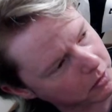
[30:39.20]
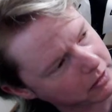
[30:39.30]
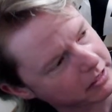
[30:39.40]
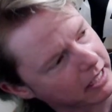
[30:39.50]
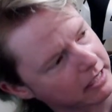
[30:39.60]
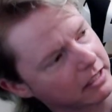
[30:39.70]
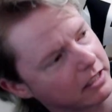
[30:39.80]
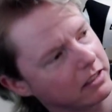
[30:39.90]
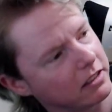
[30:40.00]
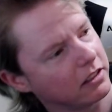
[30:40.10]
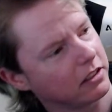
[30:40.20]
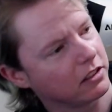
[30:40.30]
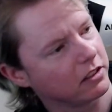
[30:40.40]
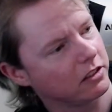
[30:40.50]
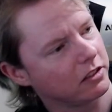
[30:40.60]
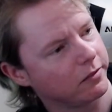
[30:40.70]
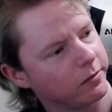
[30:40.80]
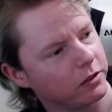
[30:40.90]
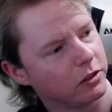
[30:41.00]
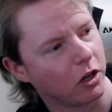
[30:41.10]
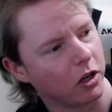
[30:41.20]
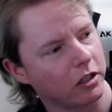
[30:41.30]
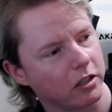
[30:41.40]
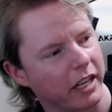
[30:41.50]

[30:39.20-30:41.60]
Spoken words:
you've got the darker